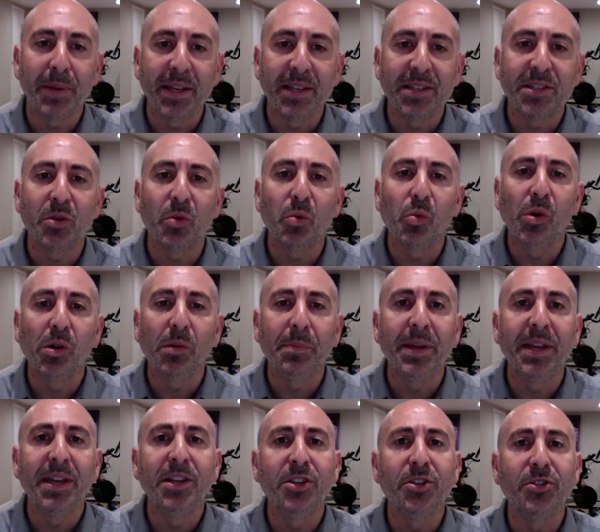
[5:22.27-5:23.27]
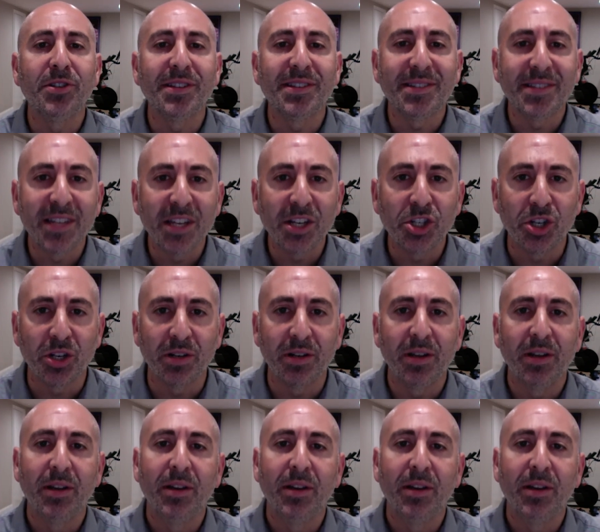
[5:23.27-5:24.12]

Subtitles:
piece will be in your decision,